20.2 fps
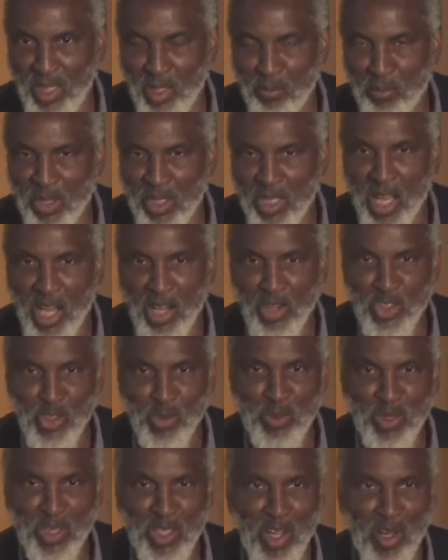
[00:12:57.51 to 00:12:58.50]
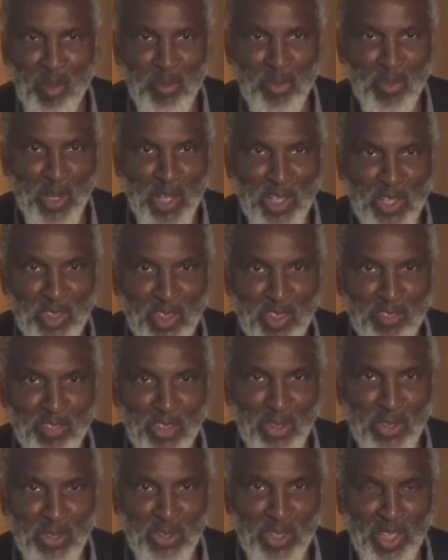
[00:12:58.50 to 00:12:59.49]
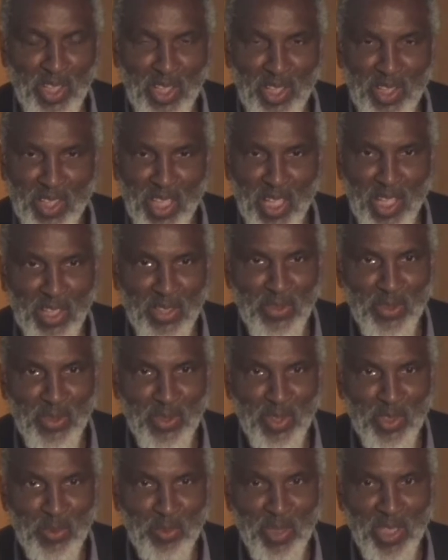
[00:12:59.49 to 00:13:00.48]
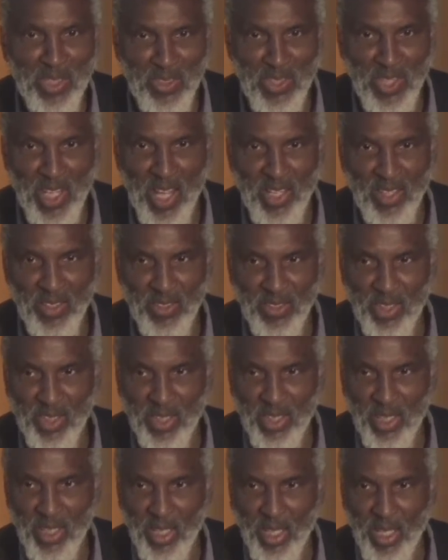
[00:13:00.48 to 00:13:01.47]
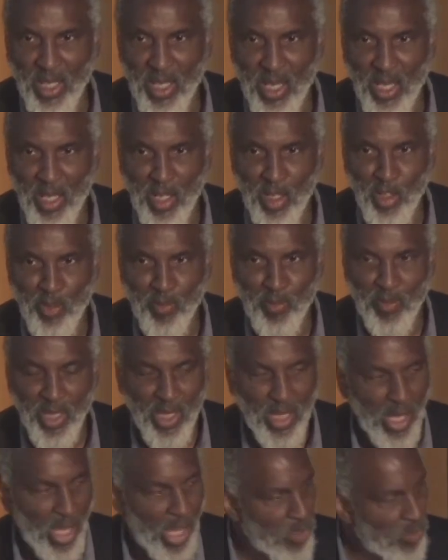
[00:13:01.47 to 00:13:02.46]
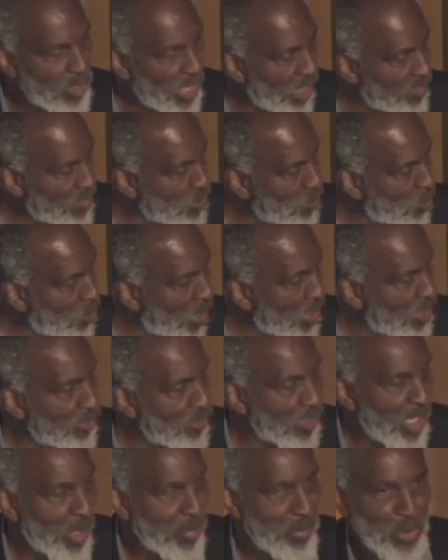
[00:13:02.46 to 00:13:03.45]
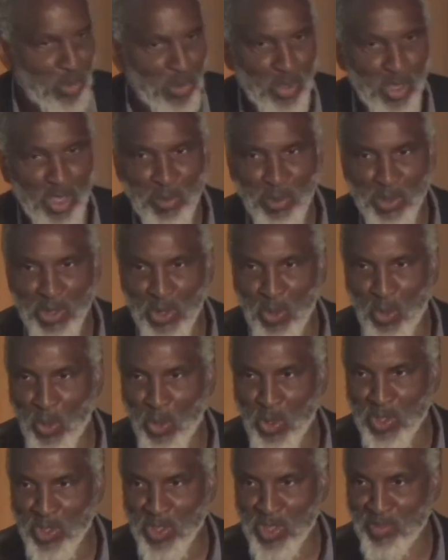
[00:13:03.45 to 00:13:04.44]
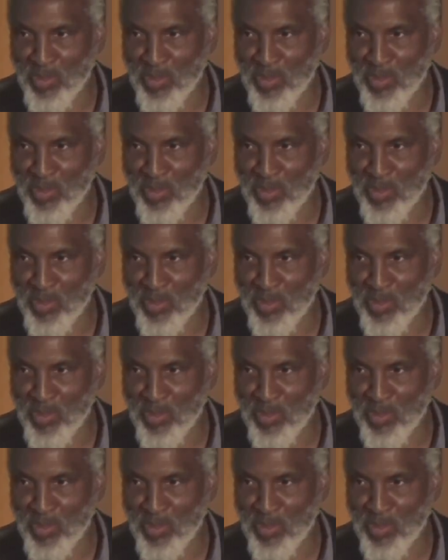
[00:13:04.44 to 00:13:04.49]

But now as you become racially diverse, that history is being challenged. And you have this wonderful opportunity with the quarters of